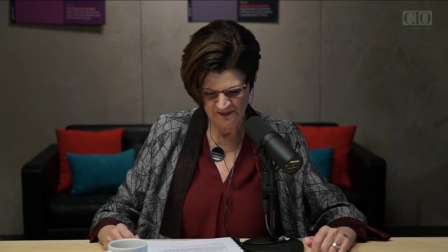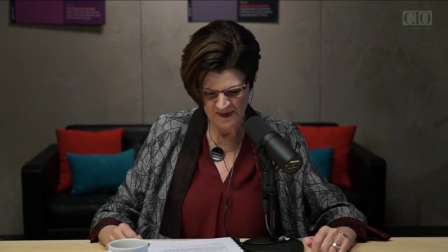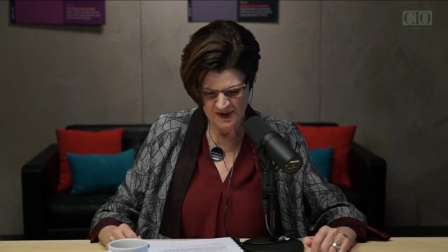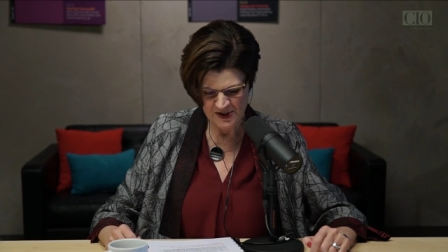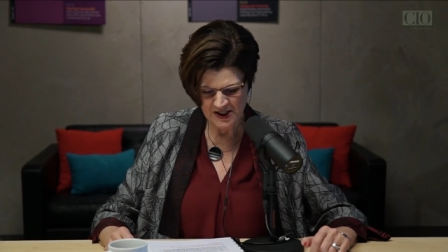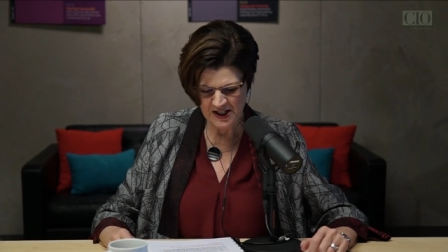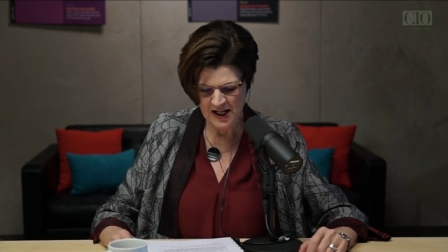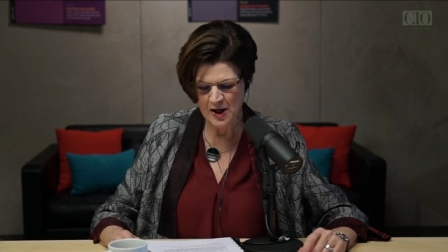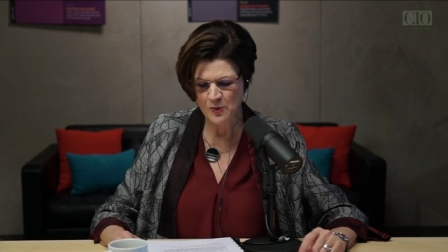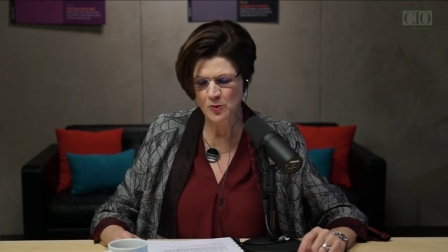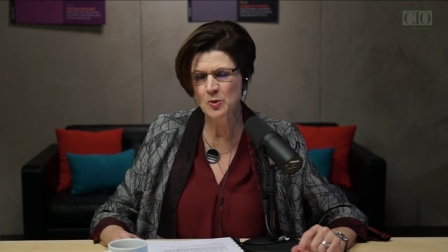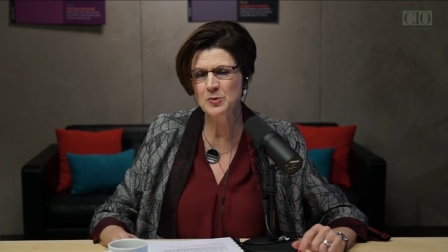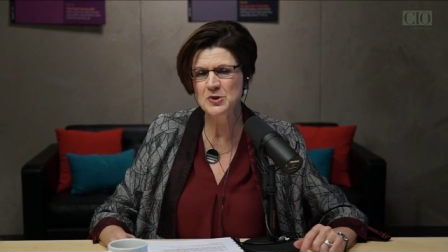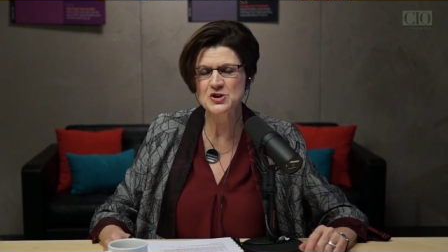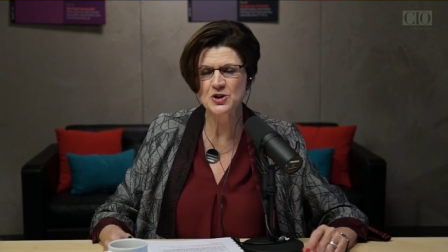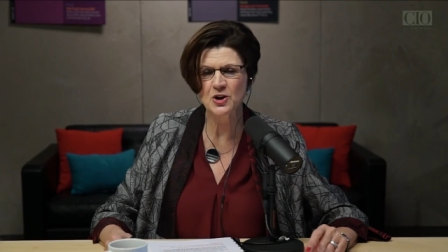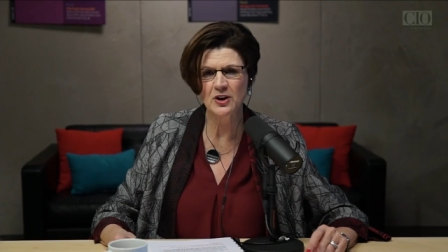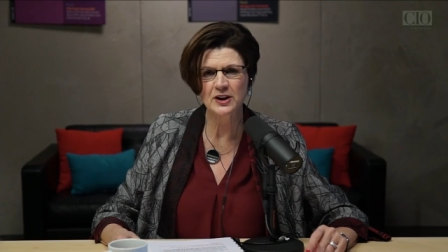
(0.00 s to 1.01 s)
Today, we'll
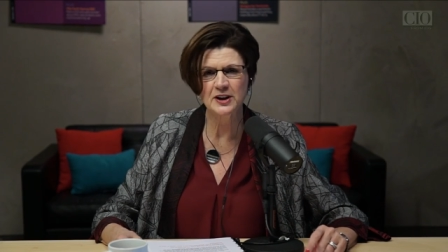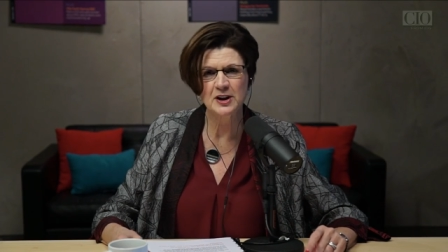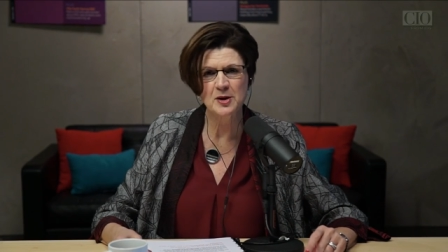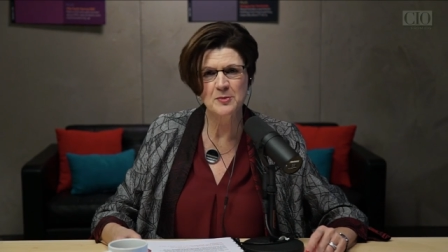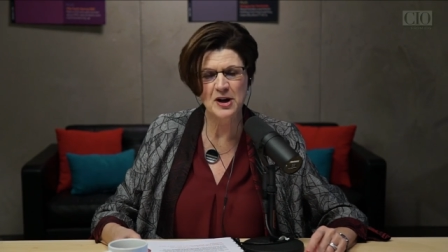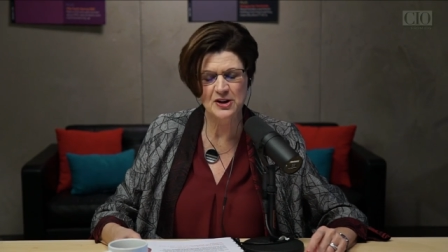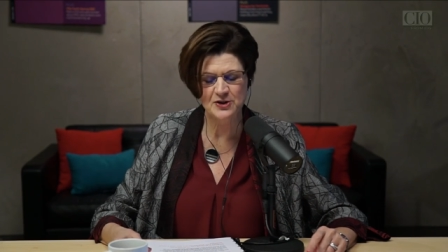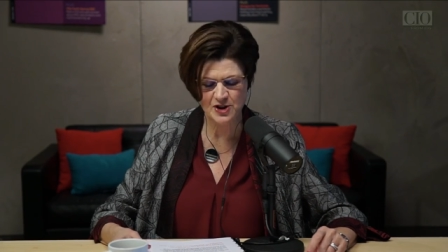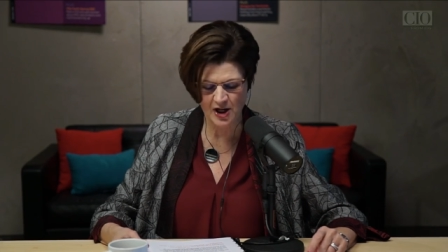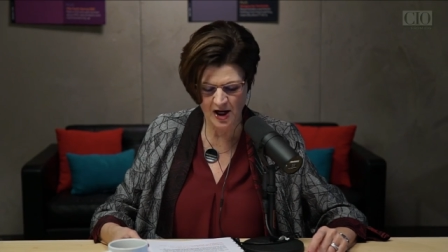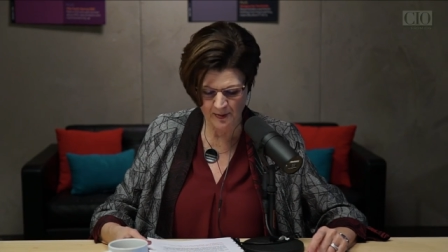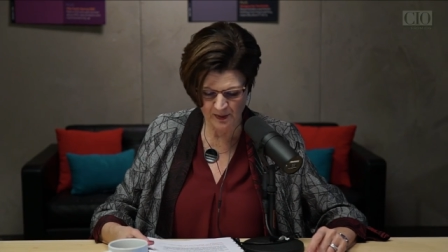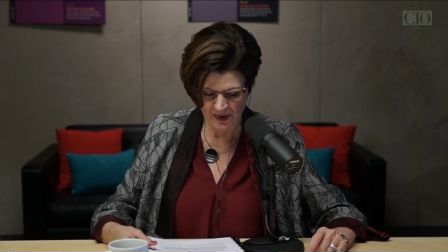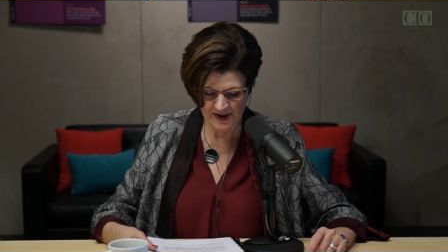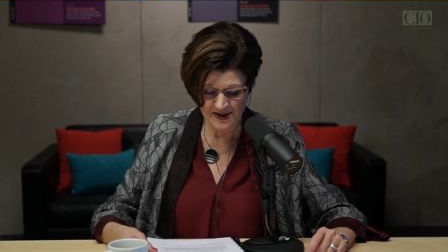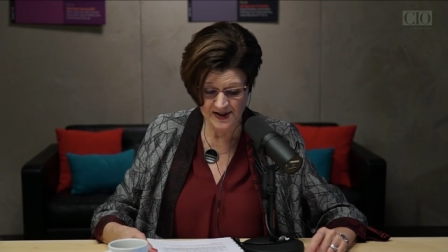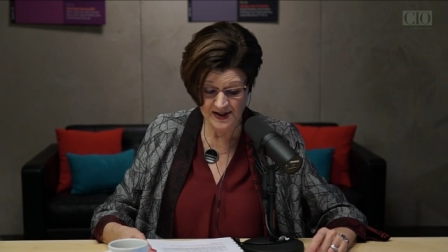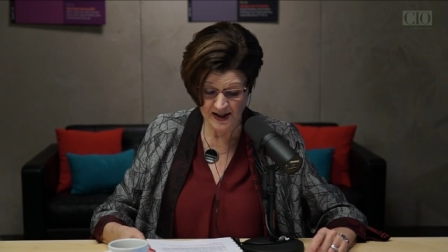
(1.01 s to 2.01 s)
be talking about
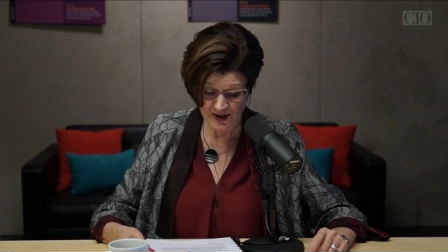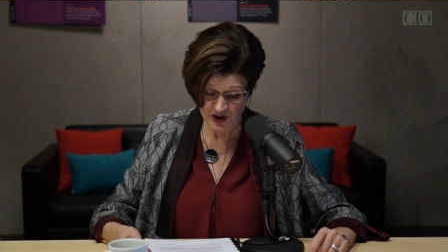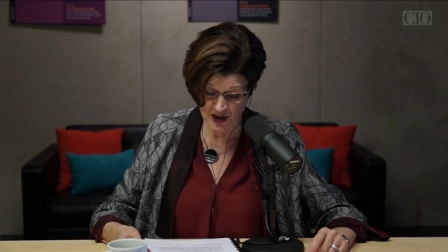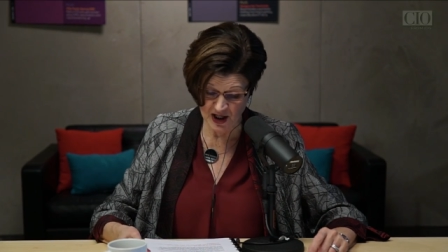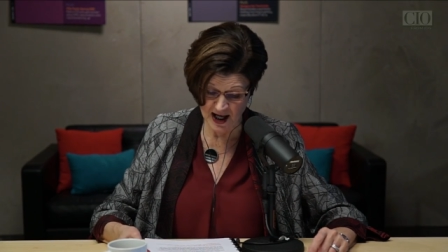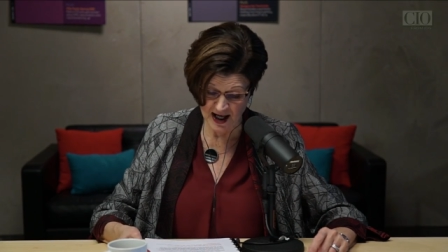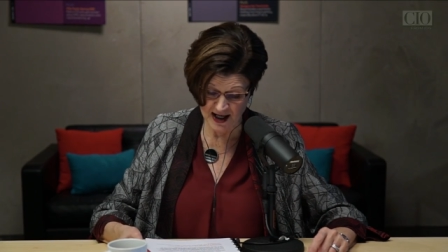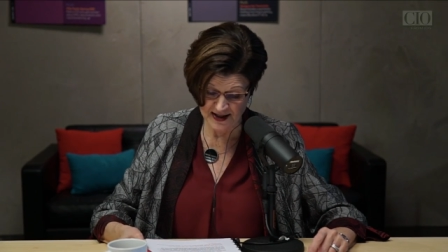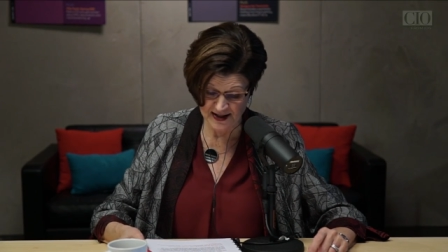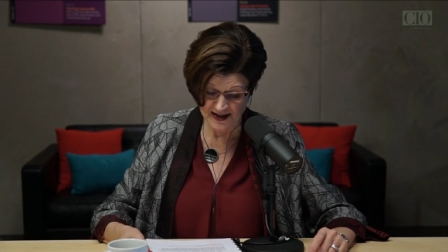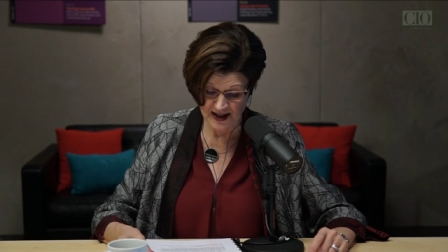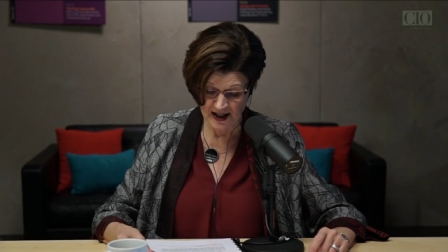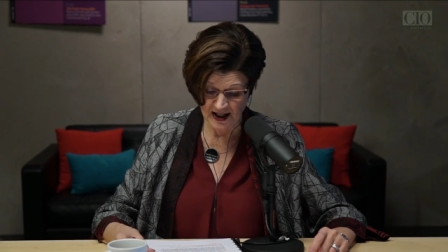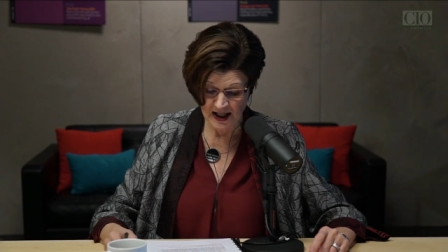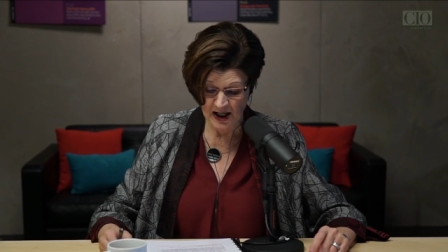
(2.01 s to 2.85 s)
topics such as